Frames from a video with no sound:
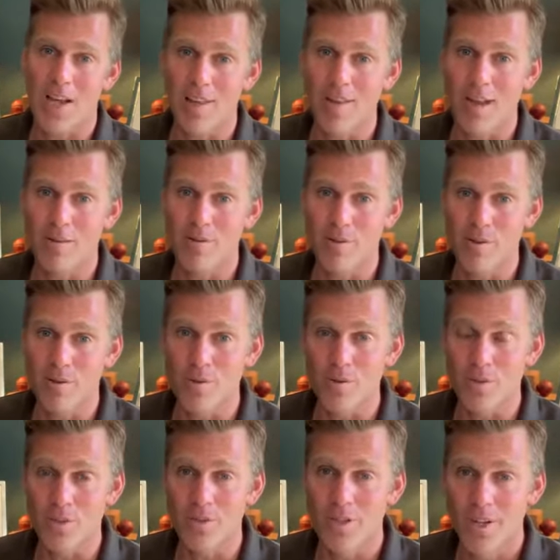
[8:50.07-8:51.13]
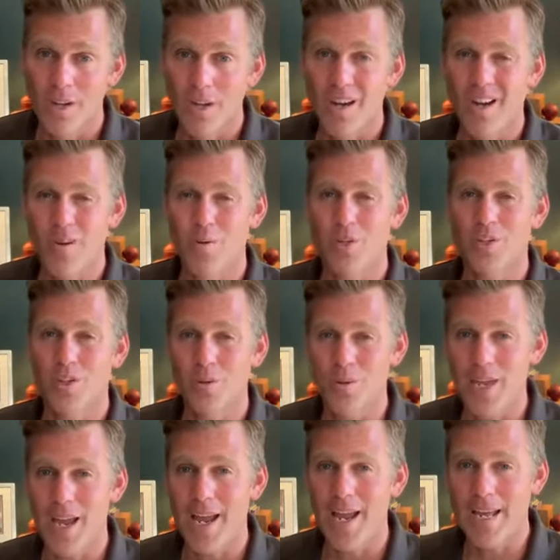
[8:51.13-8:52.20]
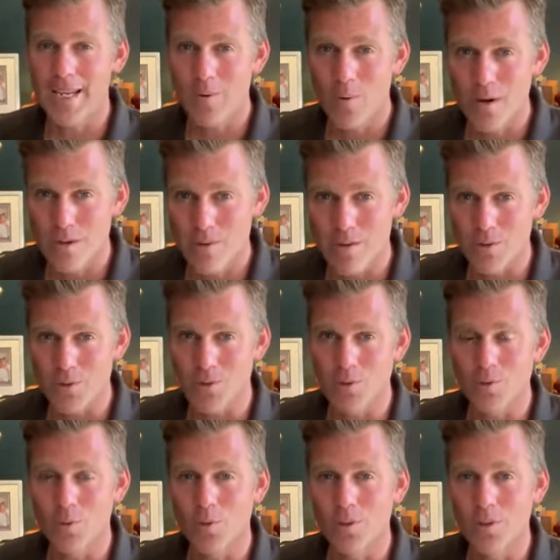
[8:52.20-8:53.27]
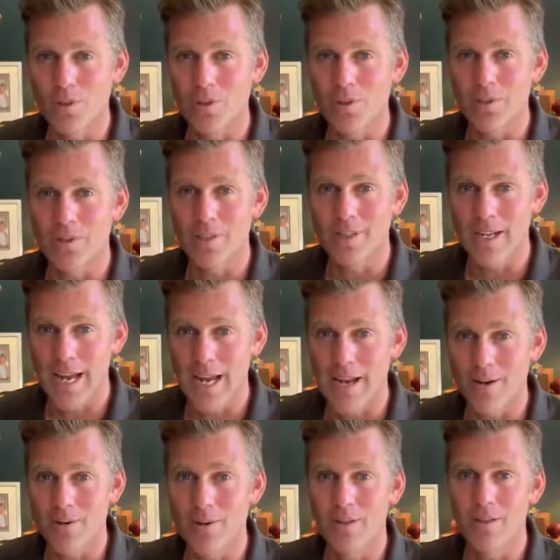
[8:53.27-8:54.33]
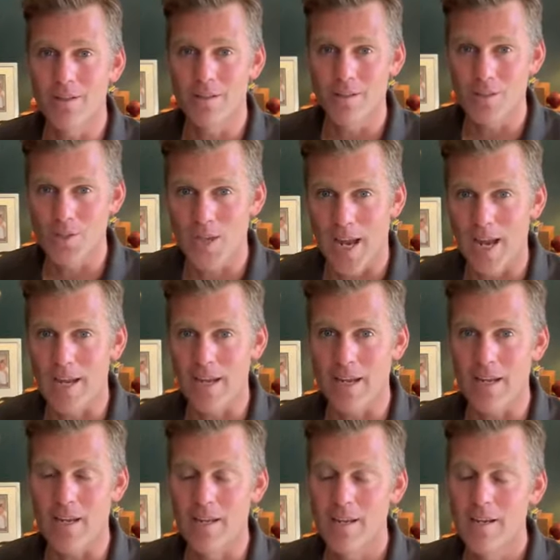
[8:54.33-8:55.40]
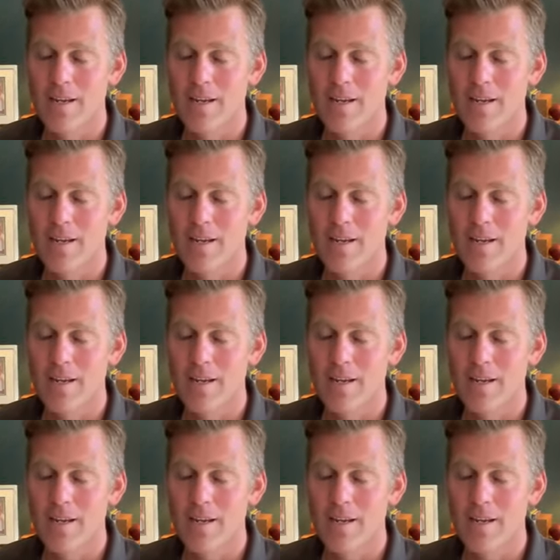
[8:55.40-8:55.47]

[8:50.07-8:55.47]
sat there and thought, I wish I was anywhere else in the world now than sat here.